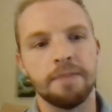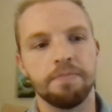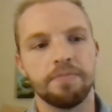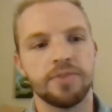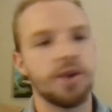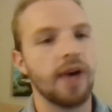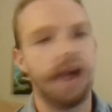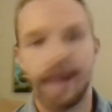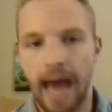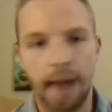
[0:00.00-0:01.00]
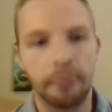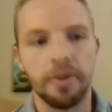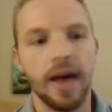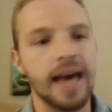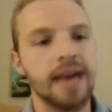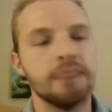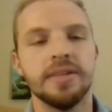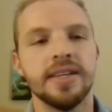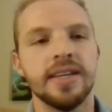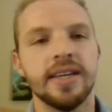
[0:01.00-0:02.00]
So like Apple,
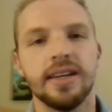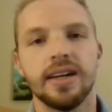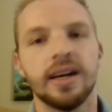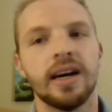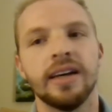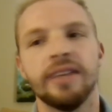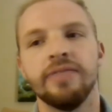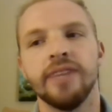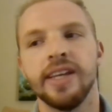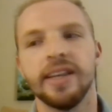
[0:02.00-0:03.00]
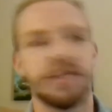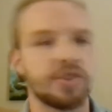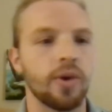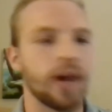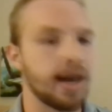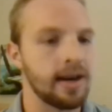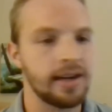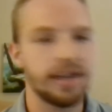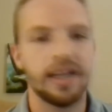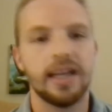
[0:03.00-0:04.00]
AMD, Nvidia, Square,